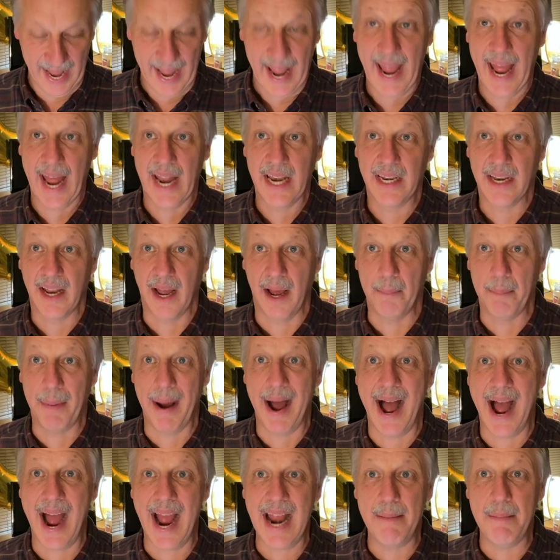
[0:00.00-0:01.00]
And uh,
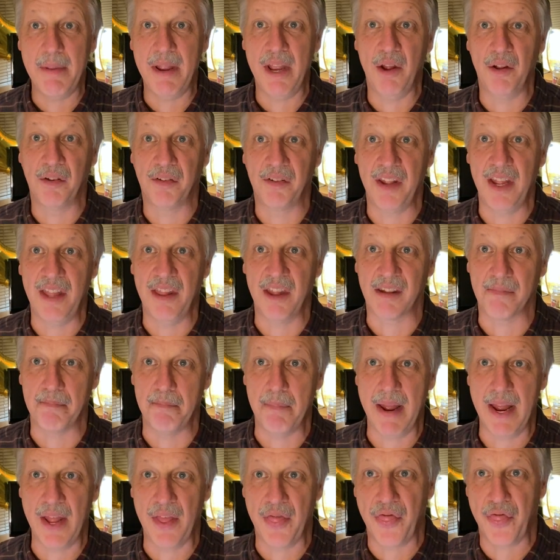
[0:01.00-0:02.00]
behind me, you see this
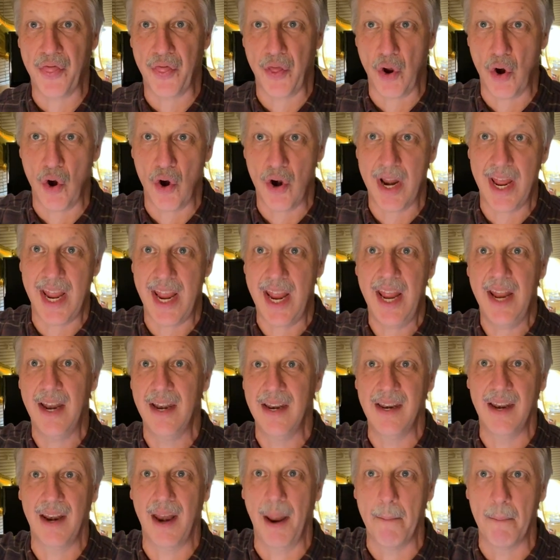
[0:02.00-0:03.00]
big 30,
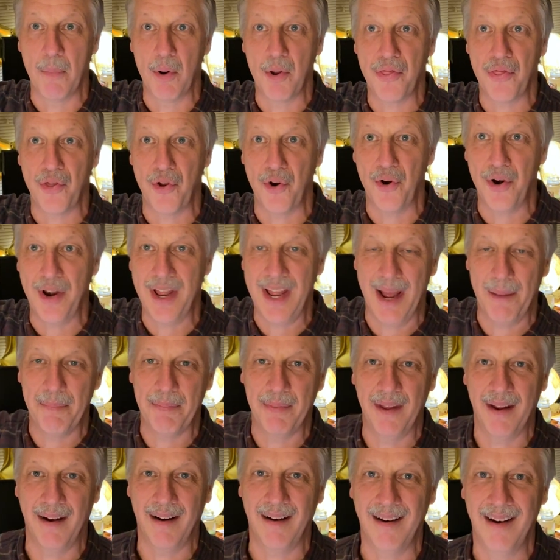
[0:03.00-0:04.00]
number 30
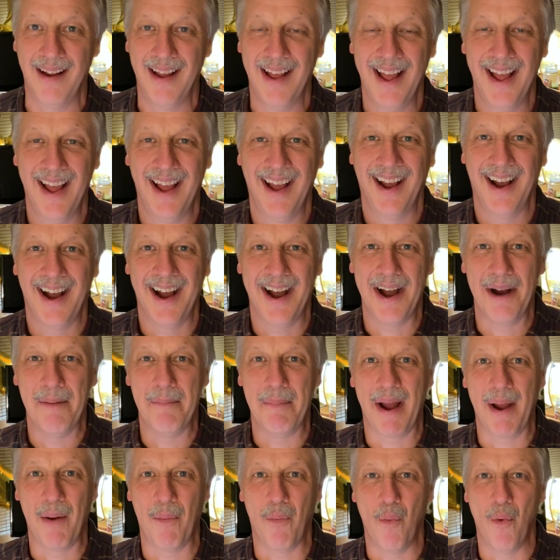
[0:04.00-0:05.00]
up there. Uh,
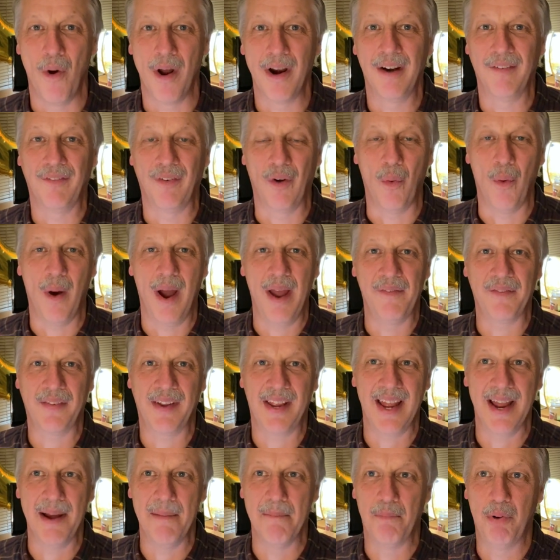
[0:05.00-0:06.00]
my wonderful wife,
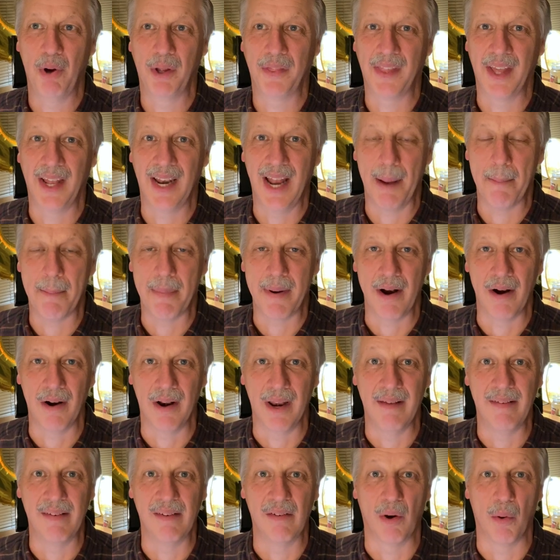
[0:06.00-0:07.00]
Kim, put that up in our
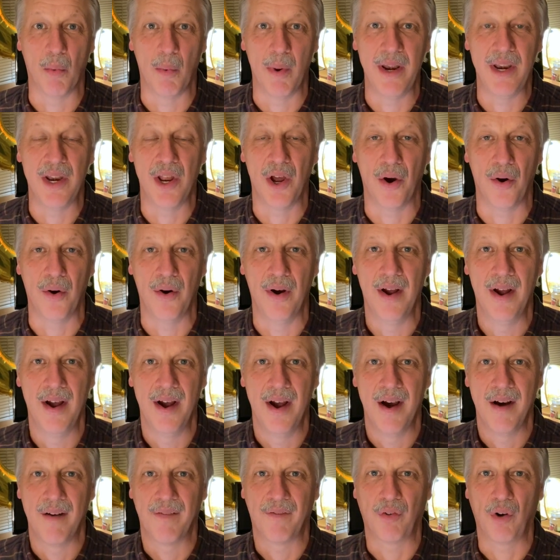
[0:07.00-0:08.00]
living room window
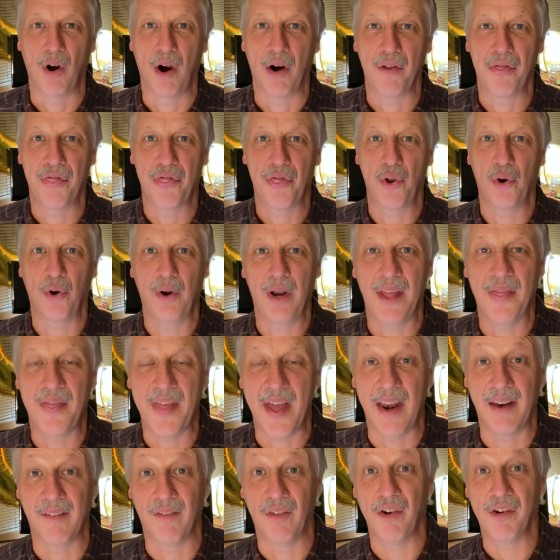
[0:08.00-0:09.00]
for our 30th
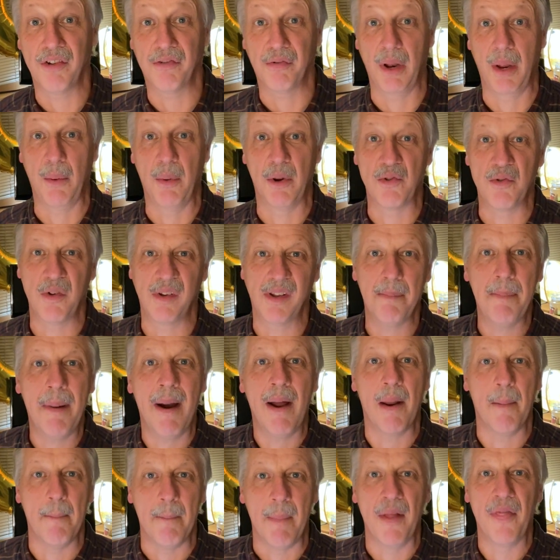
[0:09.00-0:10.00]
anniversary, which was
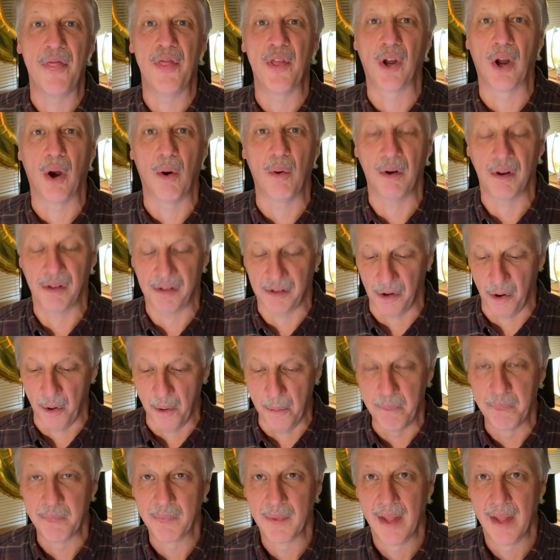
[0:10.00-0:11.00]
about a month ago or
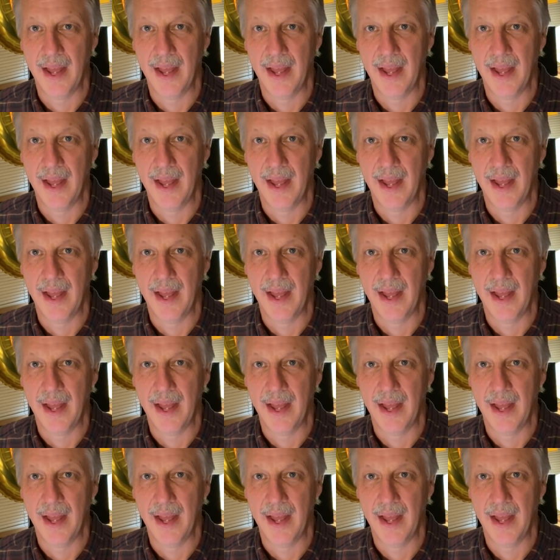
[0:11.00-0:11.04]
so.